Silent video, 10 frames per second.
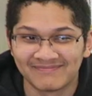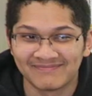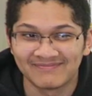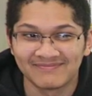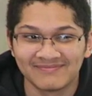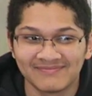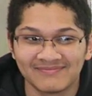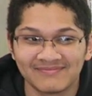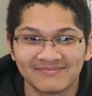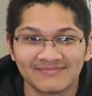
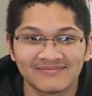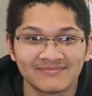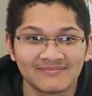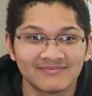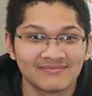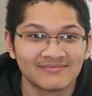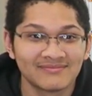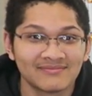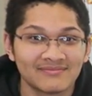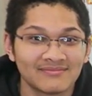
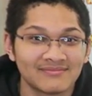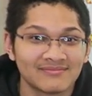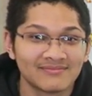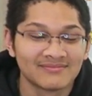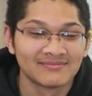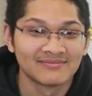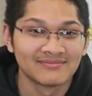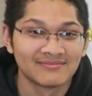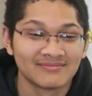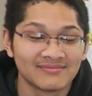
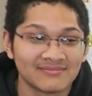[no speech]